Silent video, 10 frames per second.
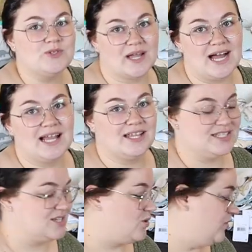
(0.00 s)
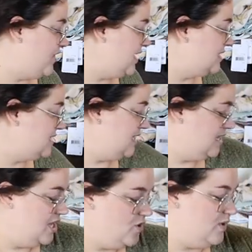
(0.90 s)
So I got lots of cold things.
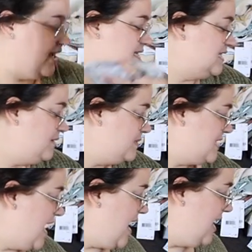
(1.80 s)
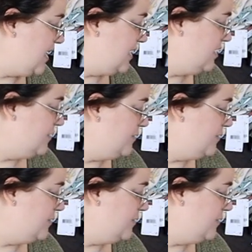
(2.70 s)
We got sleep sack.